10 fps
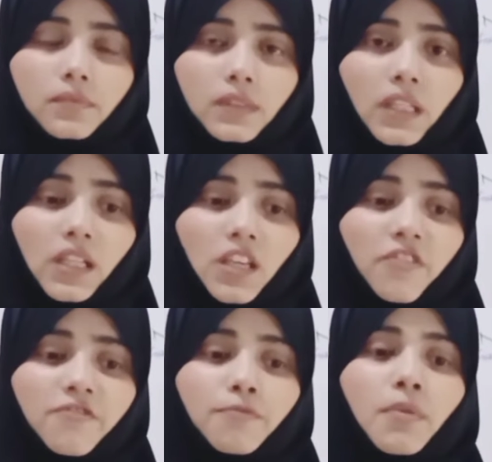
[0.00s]
They
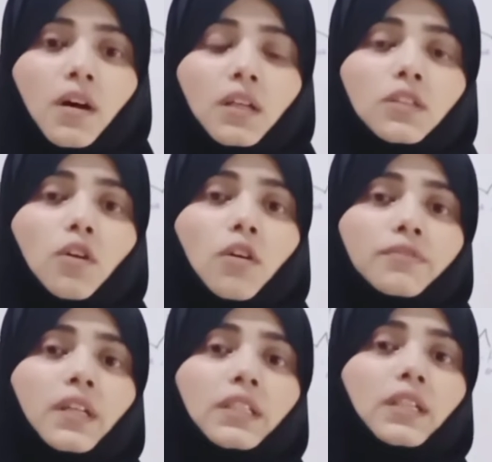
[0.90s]
give birth
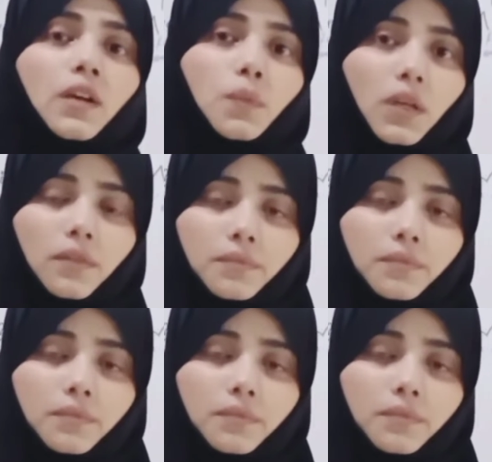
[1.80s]
of the young one.